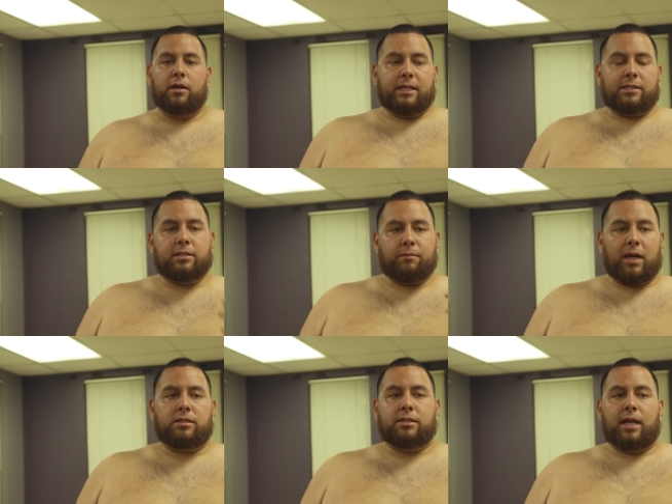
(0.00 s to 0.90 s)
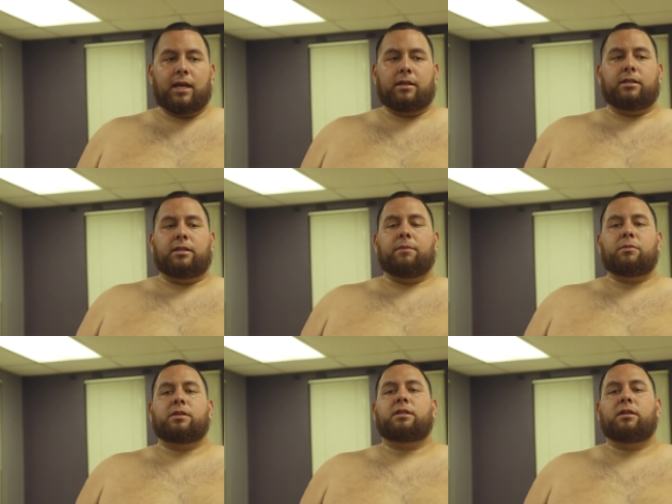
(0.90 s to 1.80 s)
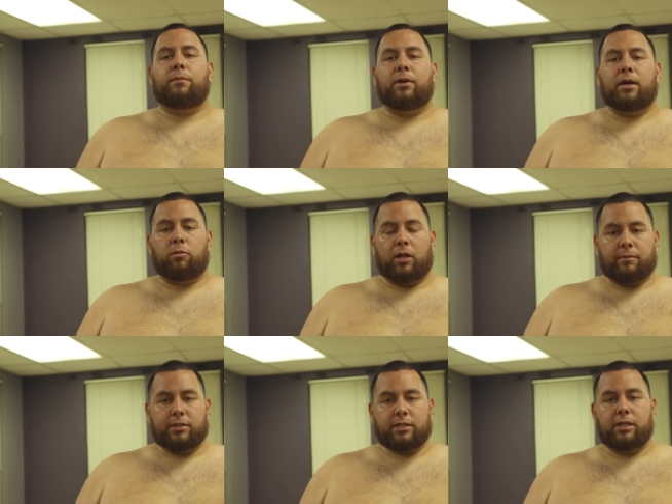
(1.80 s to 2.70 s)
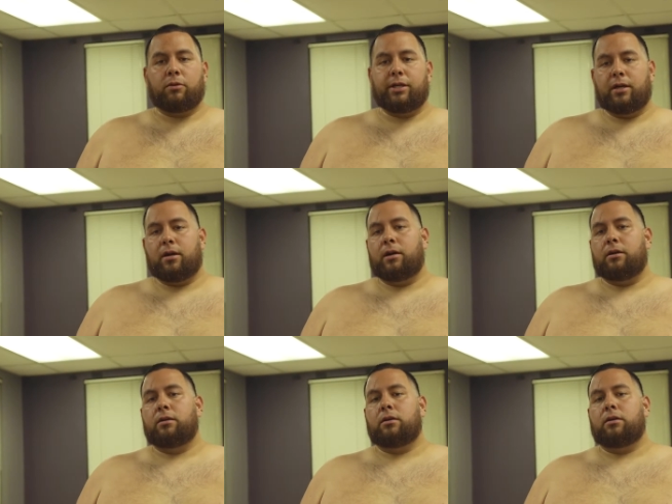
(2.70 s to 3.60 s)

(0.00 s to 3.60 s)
This is my stand to nip this in the bud while I'm still young